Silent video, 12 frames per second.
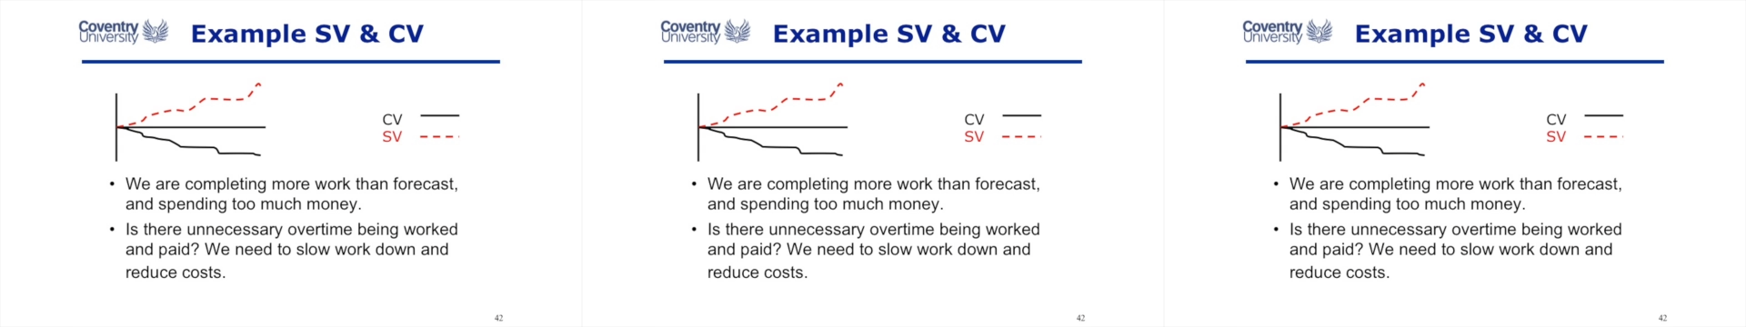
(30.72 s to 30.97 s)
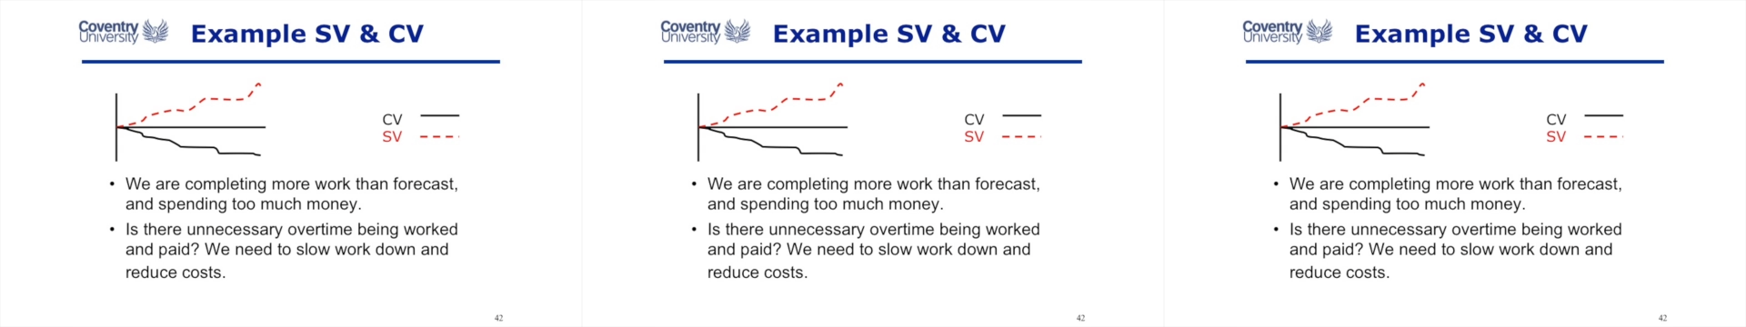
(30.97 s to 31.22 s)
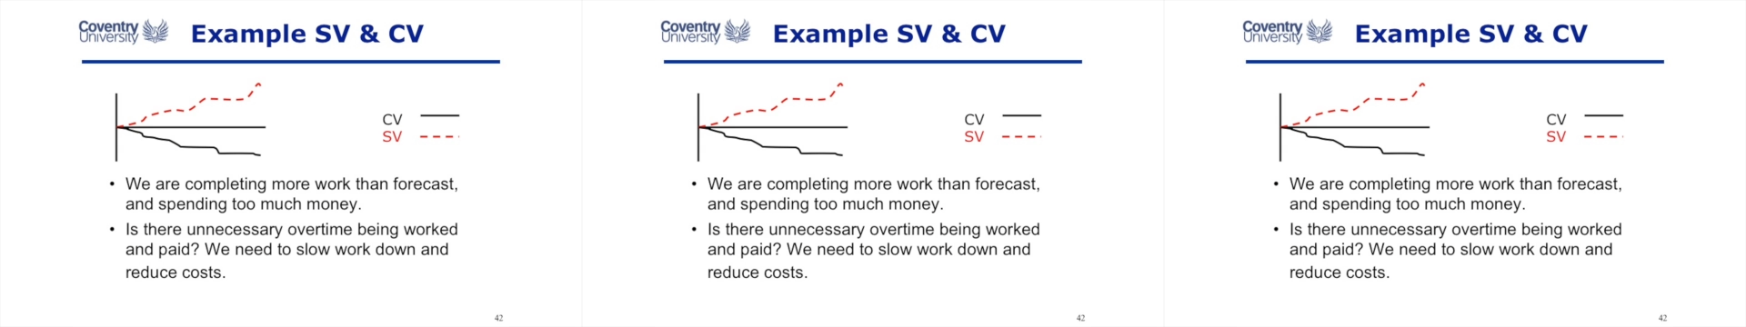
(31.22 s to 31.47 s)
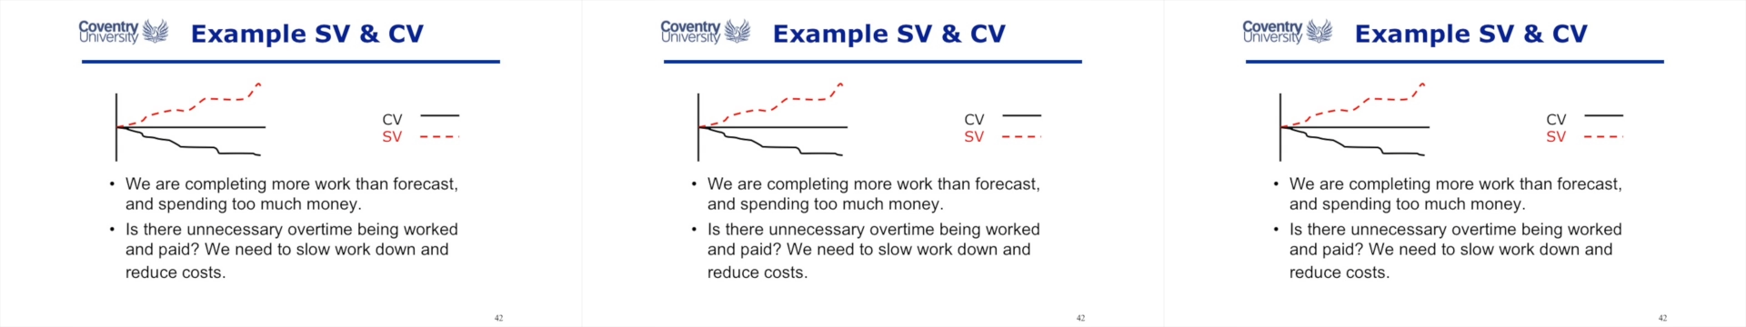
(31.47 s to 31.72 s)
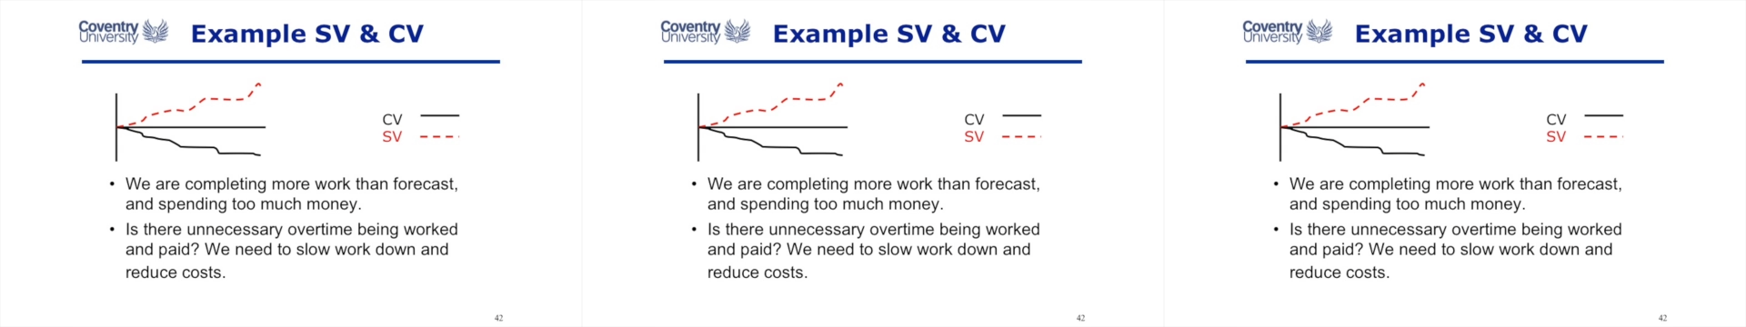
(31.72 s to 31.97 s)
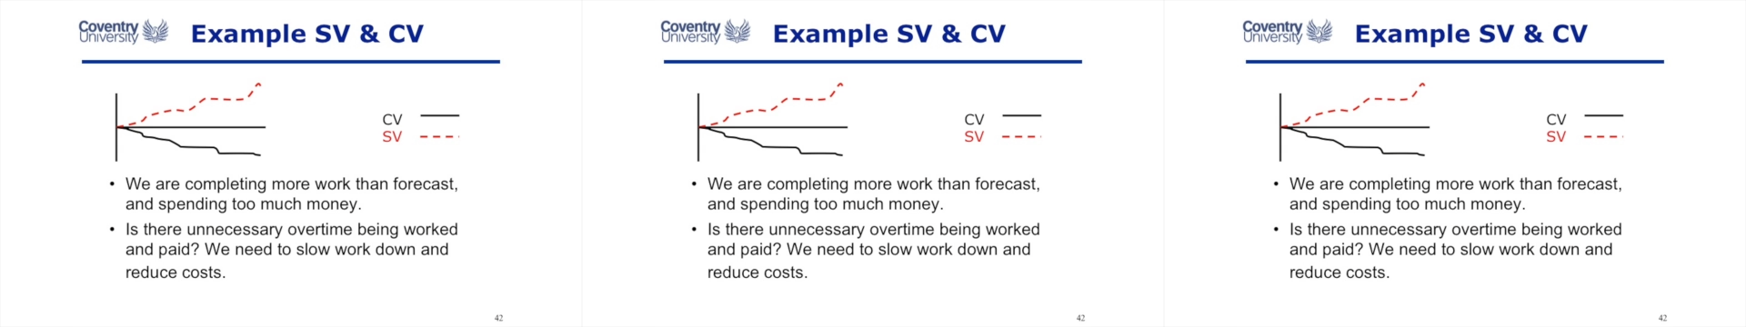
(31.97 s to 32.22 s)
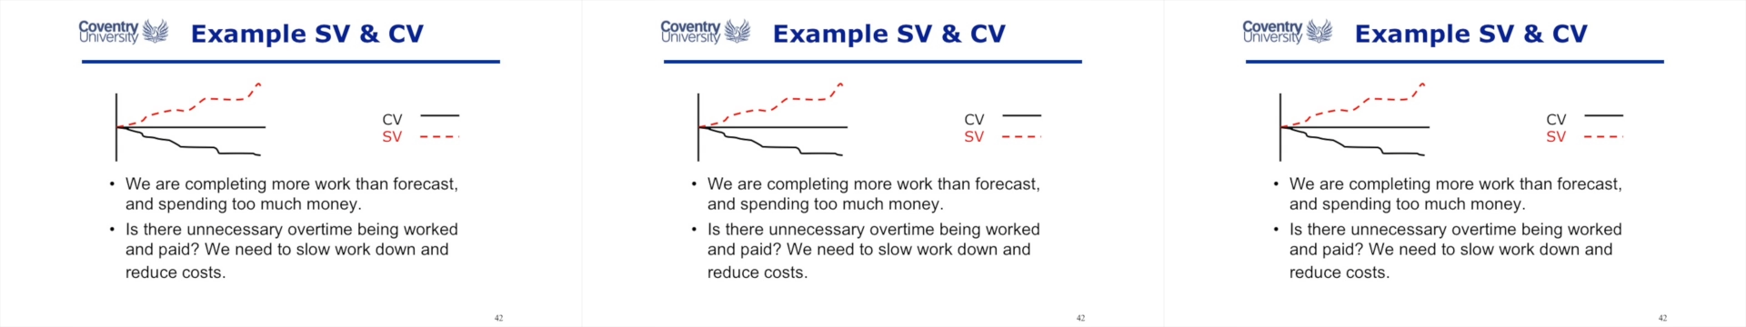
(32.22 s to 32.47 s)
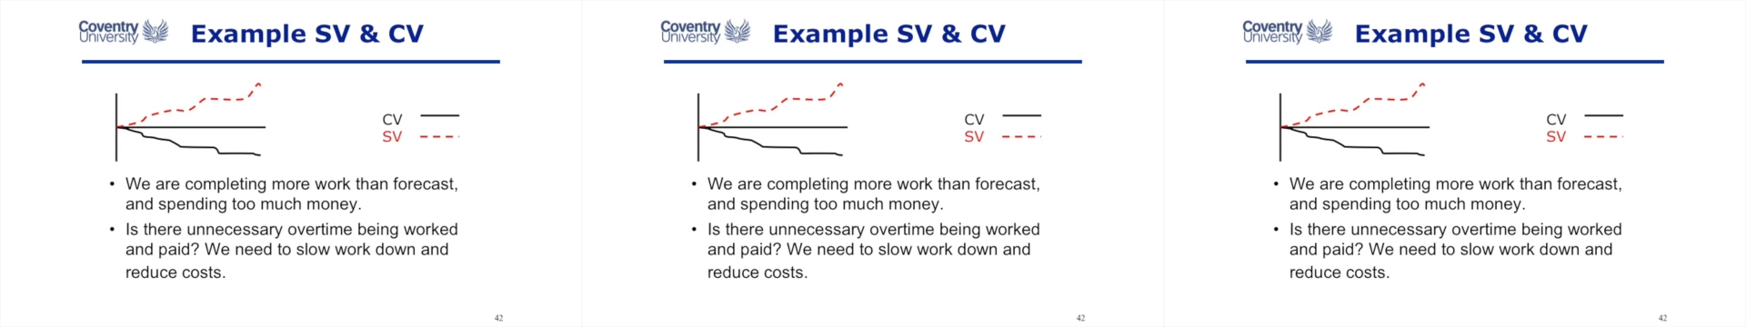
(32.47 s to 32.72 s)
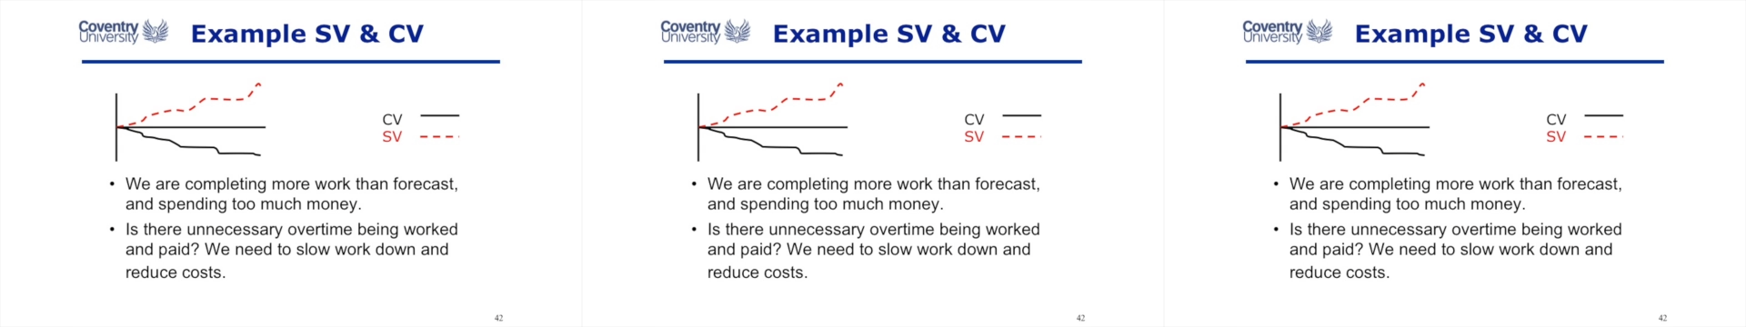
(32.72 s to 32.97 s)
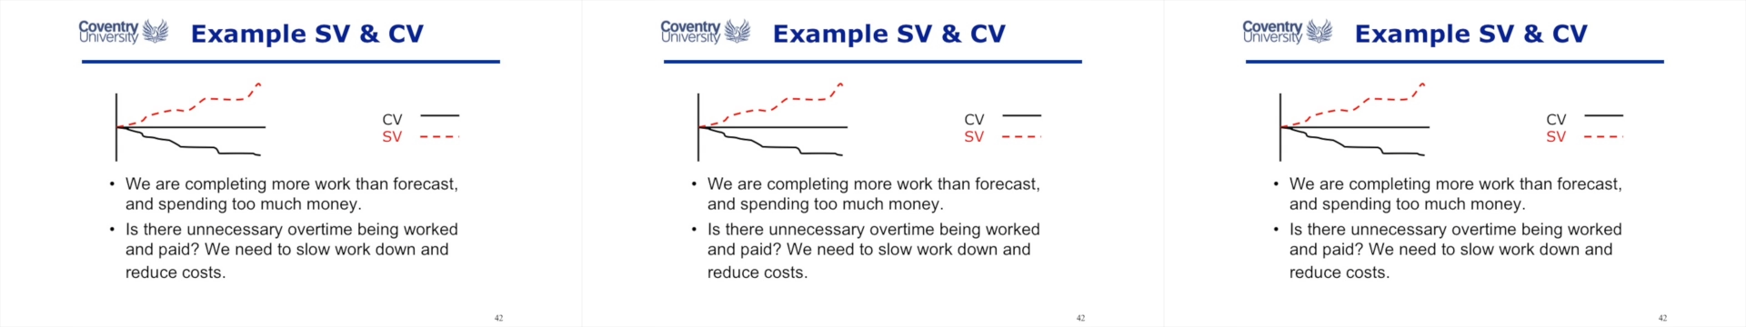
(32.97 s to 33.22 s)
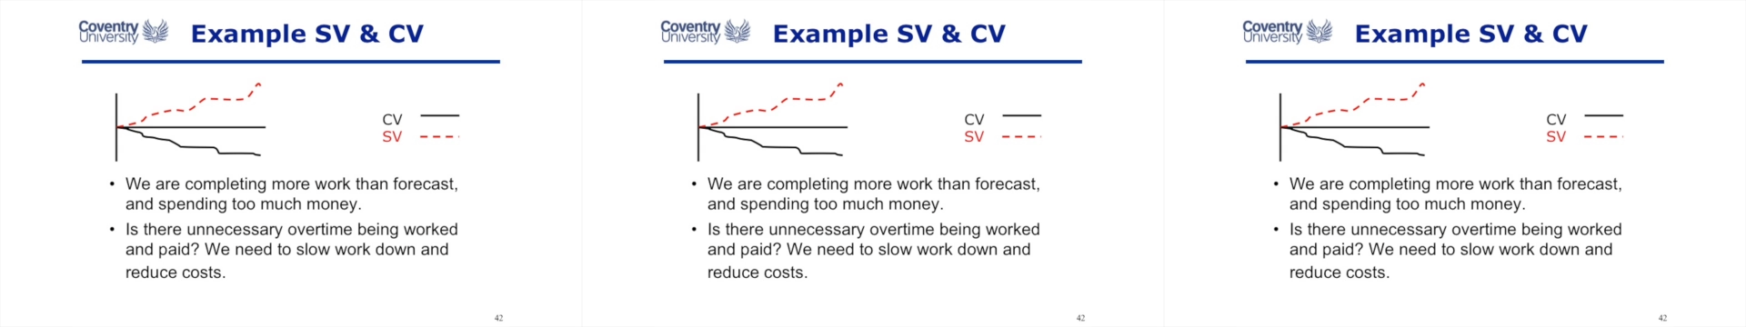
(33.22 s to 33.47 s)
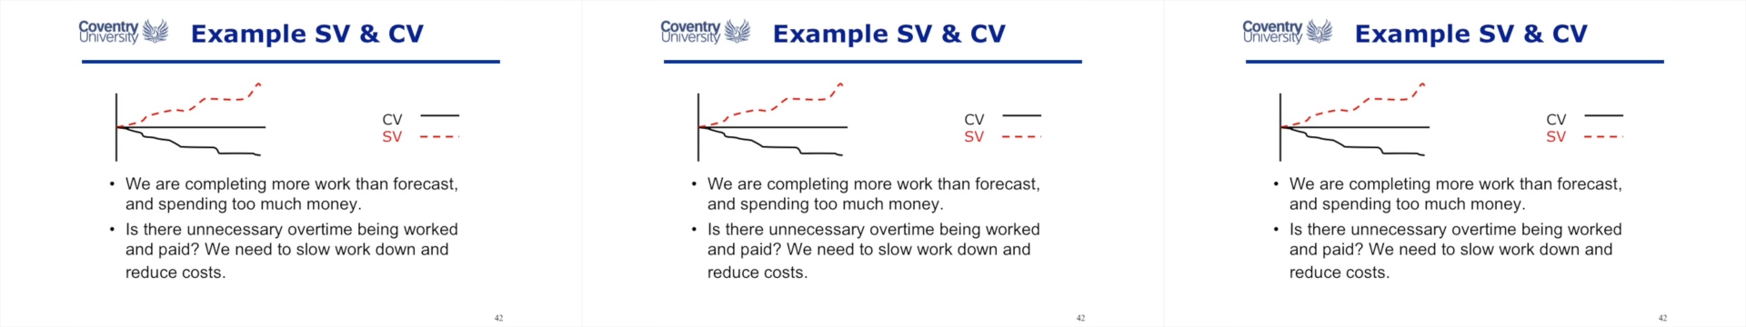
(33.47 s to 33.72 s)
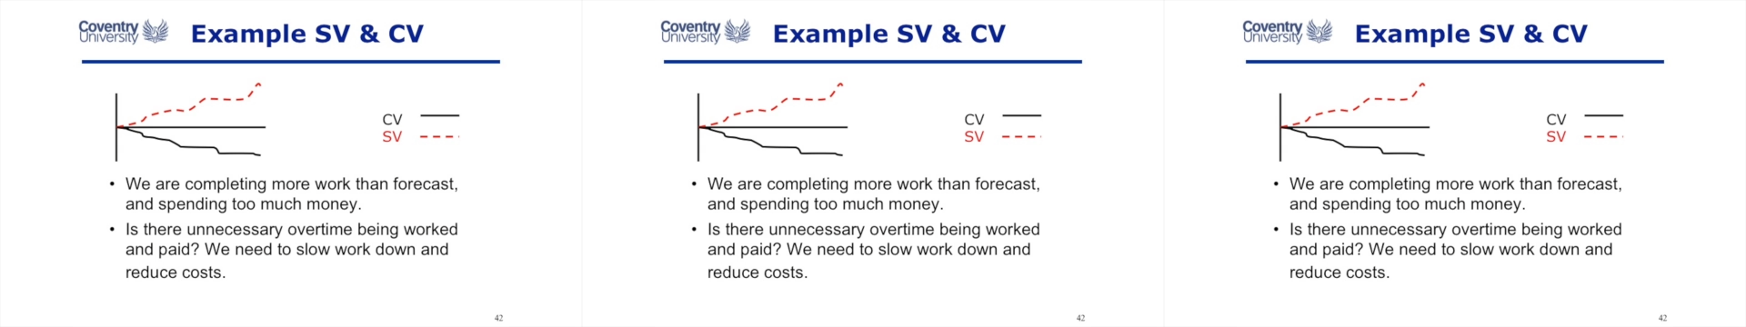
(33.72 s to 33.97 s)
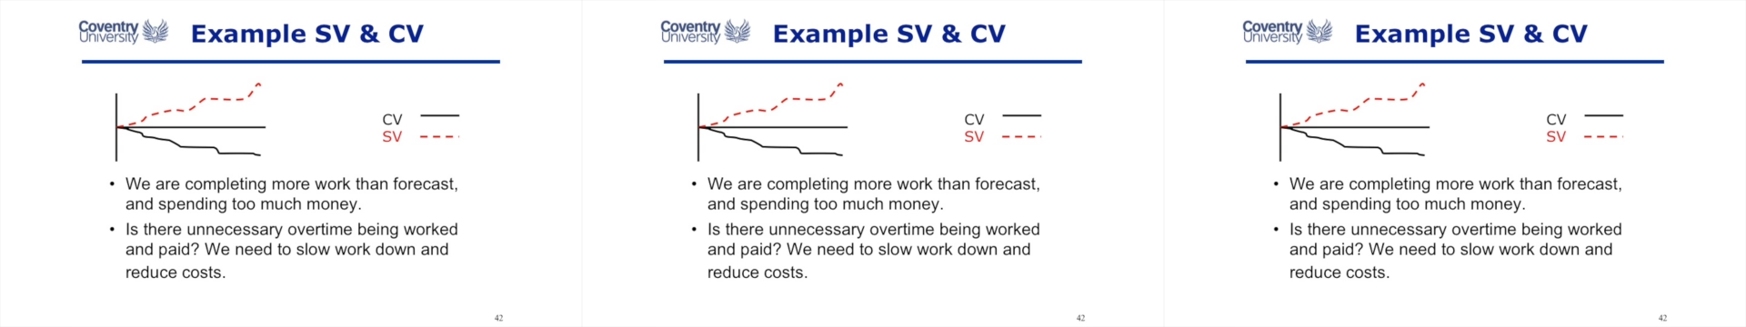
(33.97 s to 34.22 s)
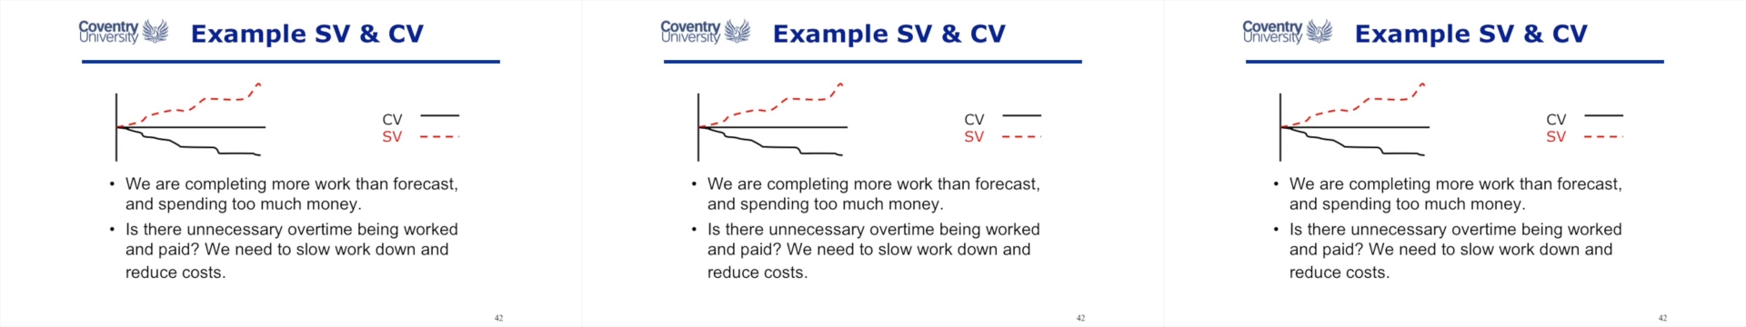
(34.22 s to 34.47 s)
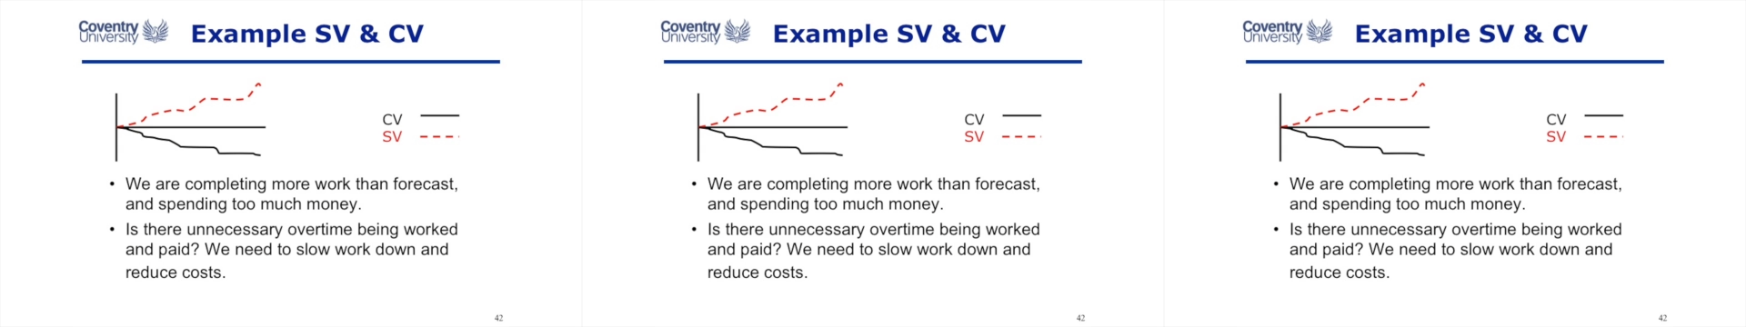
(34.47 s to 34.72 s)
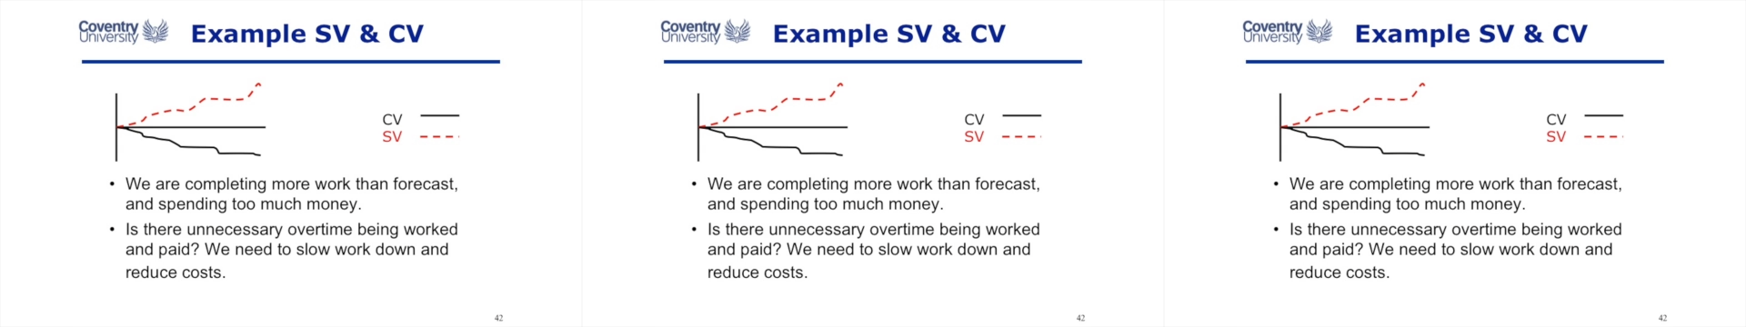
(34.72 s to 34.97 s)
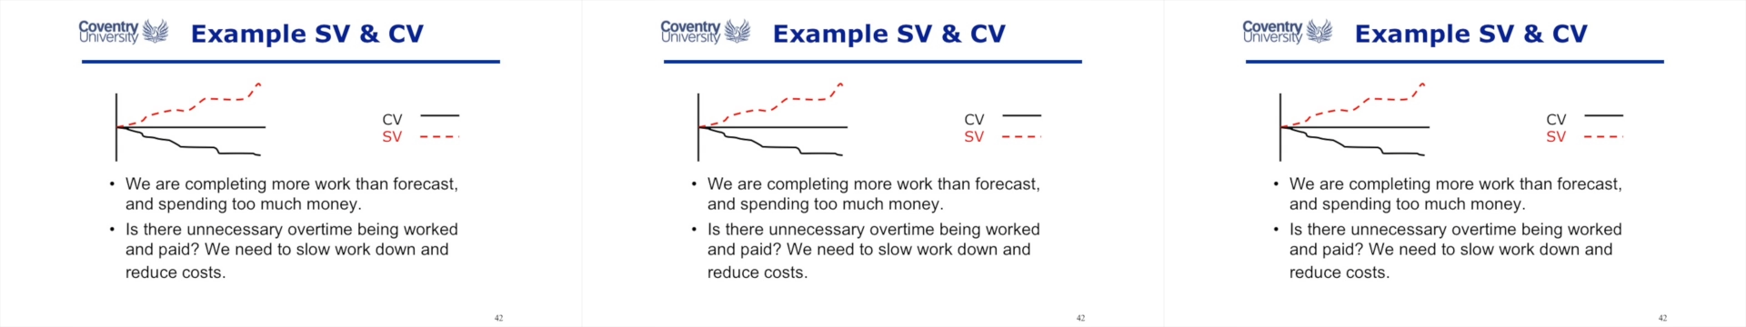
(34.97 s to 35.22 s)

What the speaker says: [unreadable: no face in view]